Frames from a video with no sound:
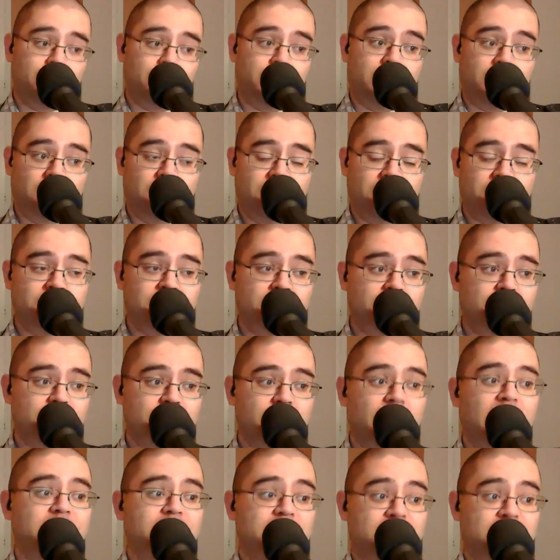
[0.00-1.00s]
least, so
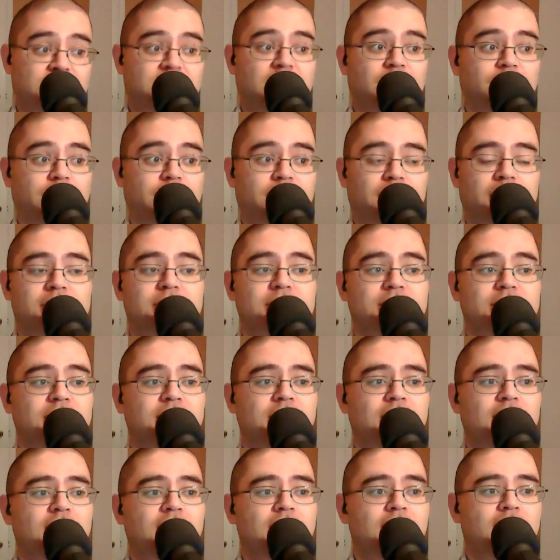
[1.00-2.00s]
that's significant.
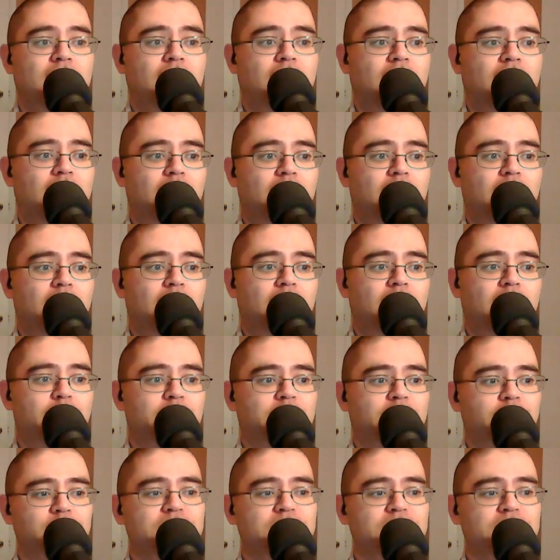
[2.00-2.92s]
But there is a